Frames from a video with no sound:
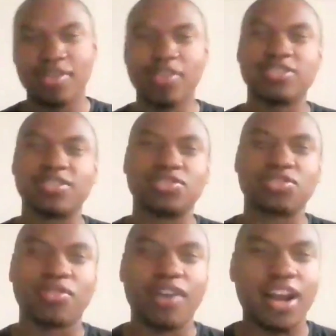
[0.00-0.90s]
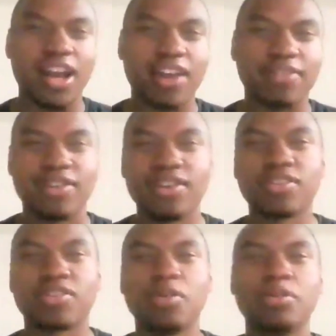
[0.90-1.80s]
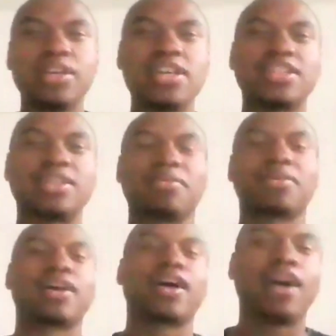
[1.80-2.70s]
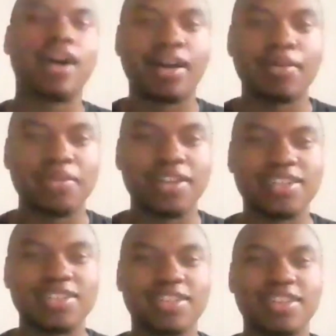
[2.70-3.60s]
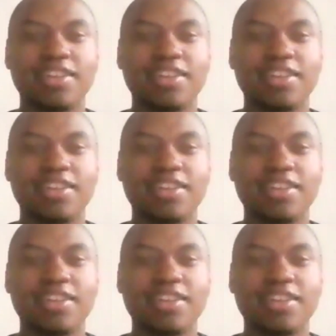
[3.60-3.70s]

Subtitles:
Go subscribe. Go leave some comments.